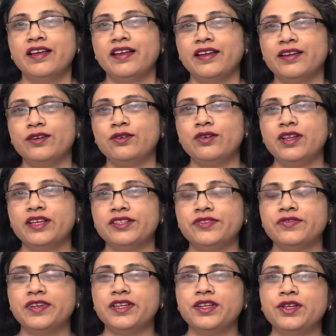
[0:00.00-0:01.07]
In today's
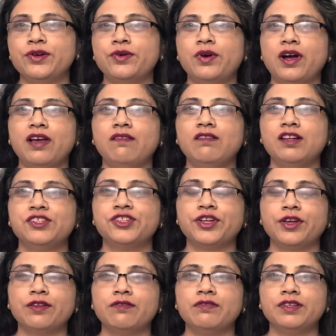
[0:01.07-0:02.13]
video, I will
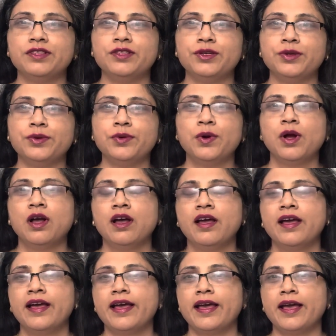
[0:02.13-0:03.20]
share with you
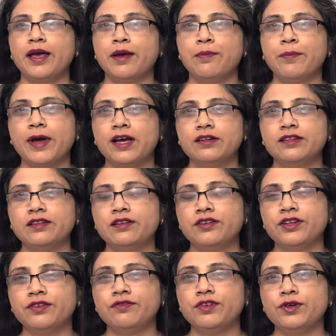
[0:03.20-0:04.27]
a pattern
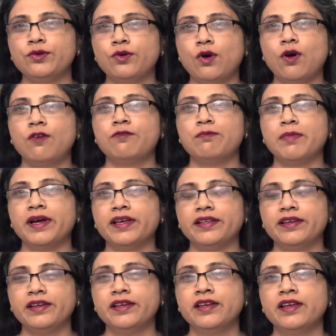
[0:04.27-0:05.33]
review of
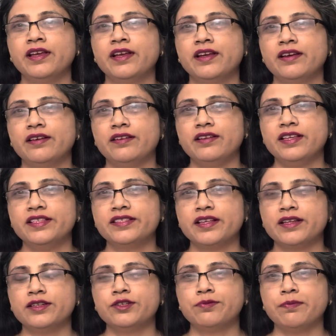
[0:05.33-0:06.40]
my
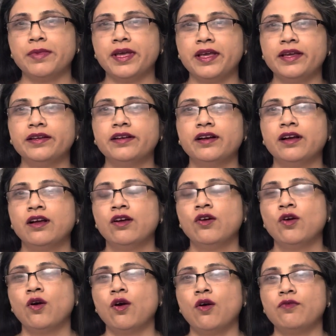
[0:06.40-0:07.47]
recent make
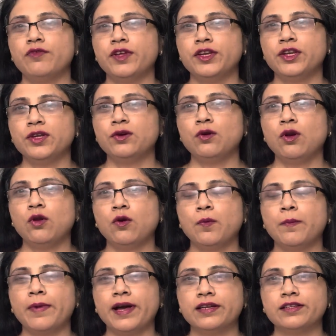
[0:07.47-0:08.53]
of a new look
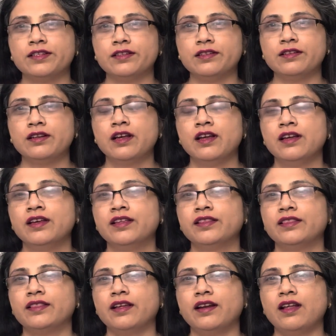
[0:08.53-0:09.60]
pattern
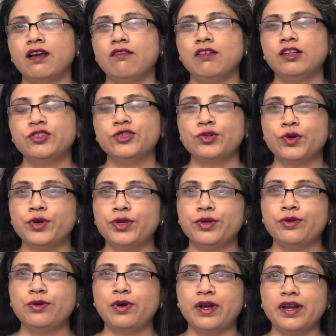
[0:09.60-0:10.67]
that I will show
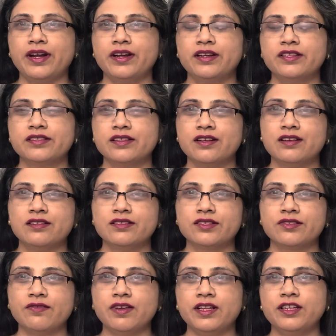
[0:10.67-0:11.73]
you and discuss
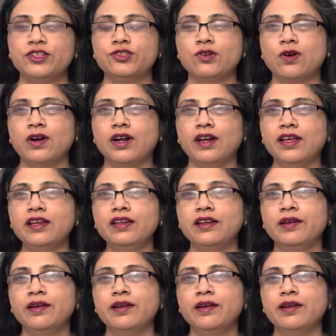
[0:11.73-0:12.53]
very shortly.